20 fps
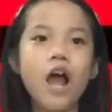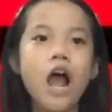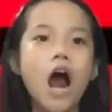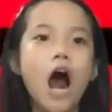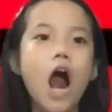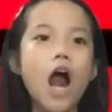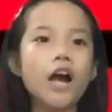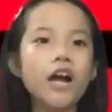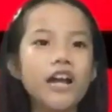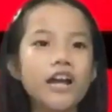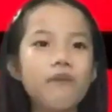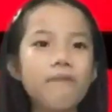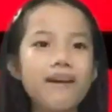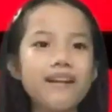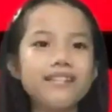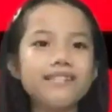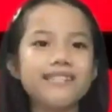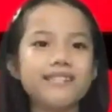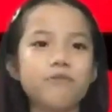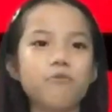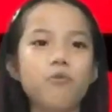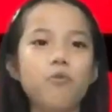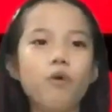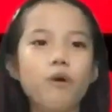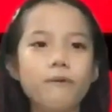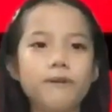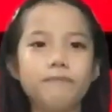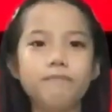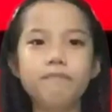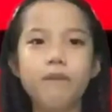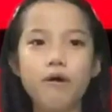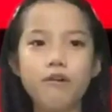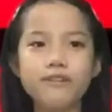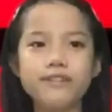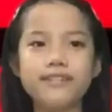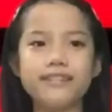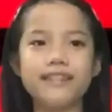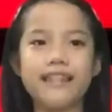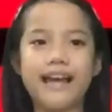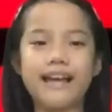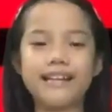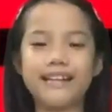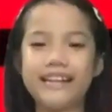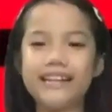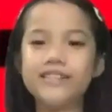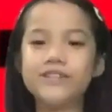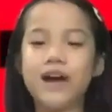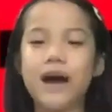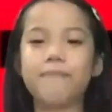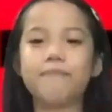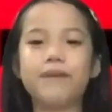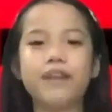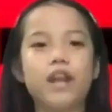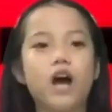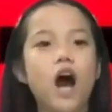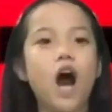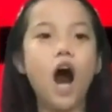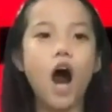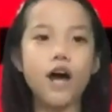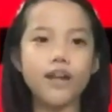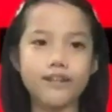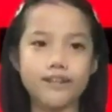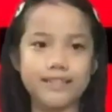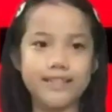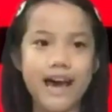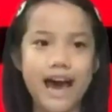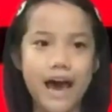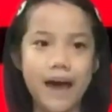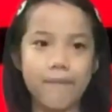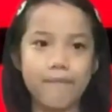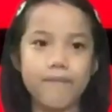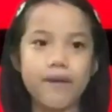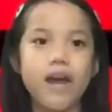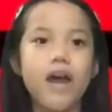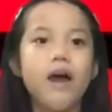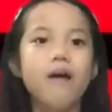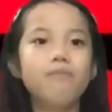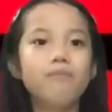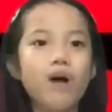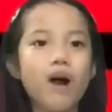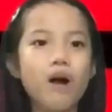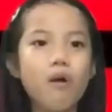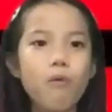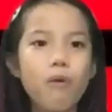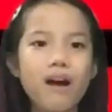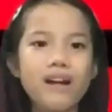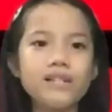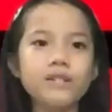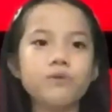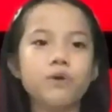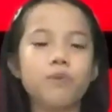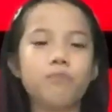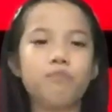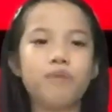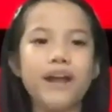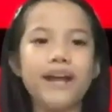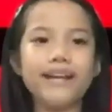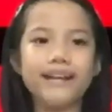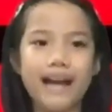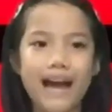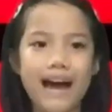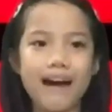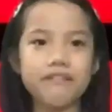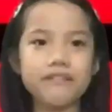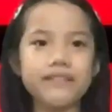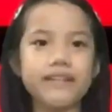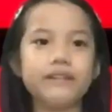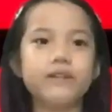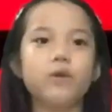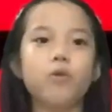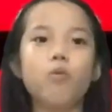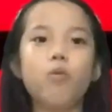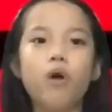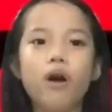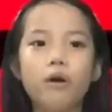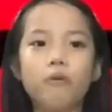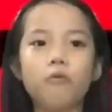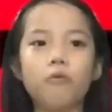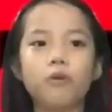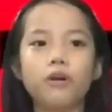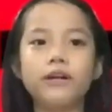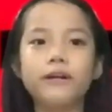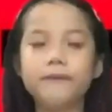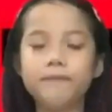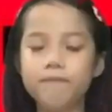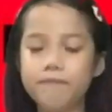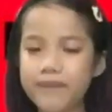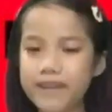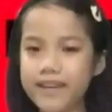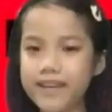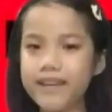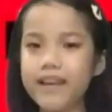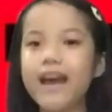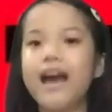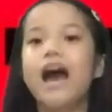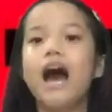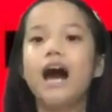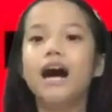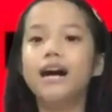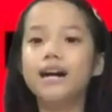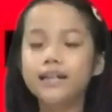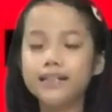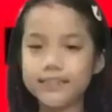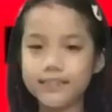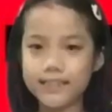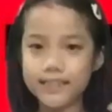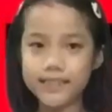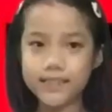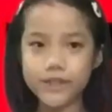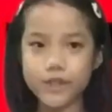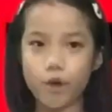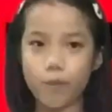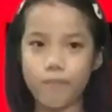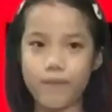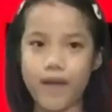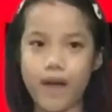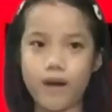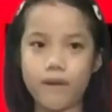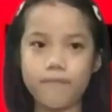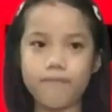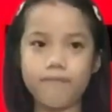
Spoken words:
Arguments would most likely to happen all the time. More wars would break out and the world could be a dystopia.